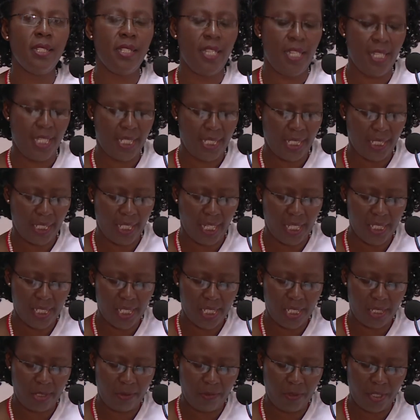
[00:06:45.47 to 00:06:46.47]
As a
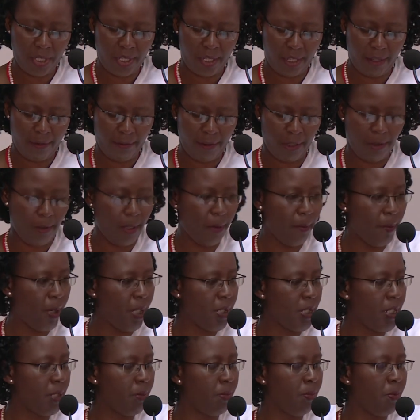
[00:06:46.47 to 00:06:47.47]
country, we have our
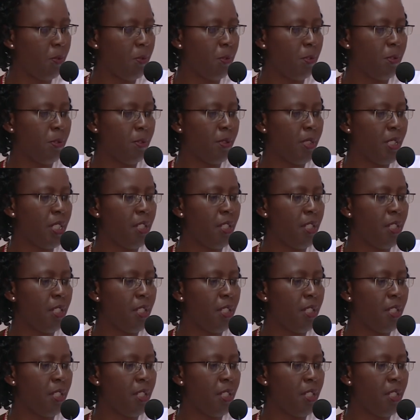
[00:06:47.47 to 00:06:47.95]
multiple